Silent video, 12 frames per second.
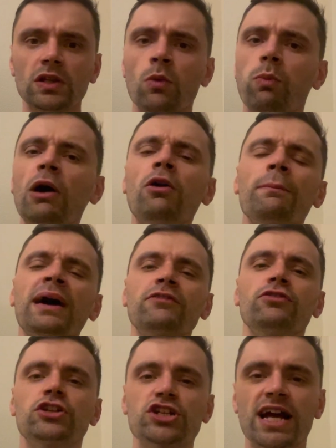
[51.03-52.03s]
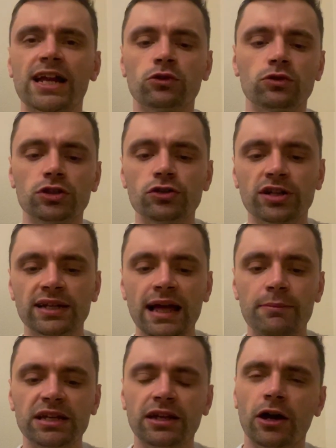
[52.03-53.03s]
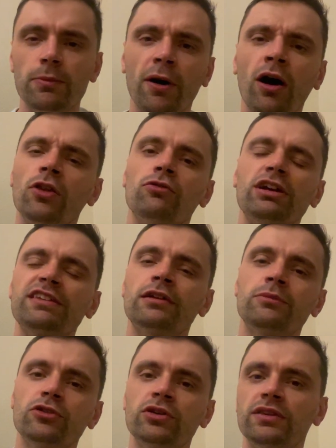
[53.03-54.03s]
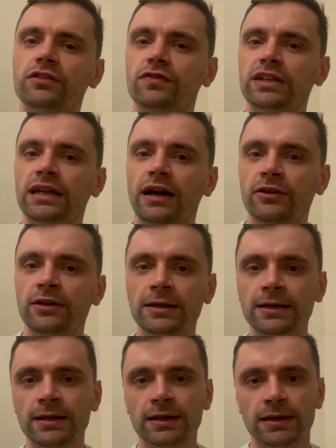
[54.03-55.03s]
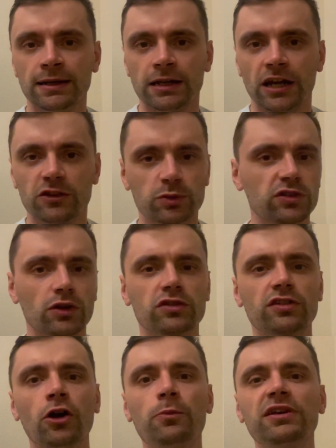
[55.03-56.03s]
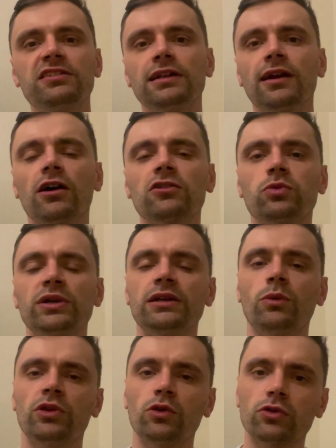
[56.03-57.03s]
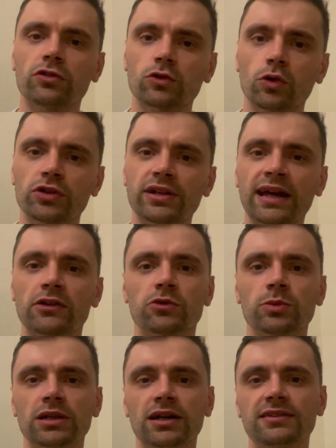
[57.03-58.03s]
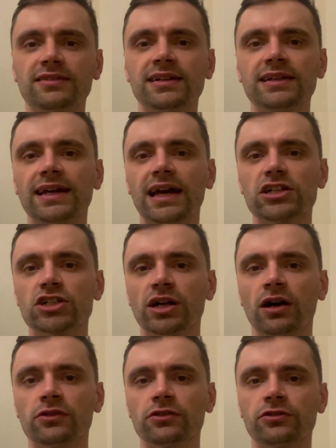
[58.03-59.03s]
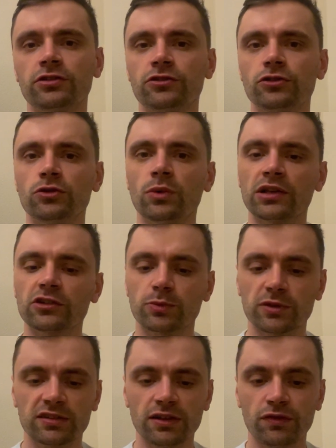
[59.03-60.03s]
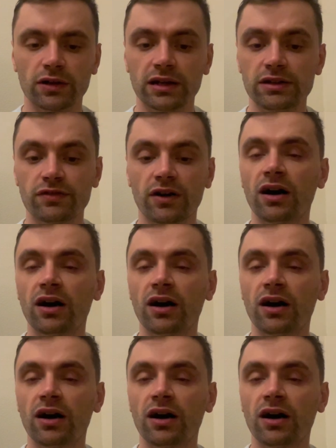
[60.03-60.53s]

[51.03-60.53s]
Welcome back to the channel. You can let me know. Part of the reason I'm doing this video is because I was so busy last week with all the squad announcement, I didn't get a chance to do one specifically for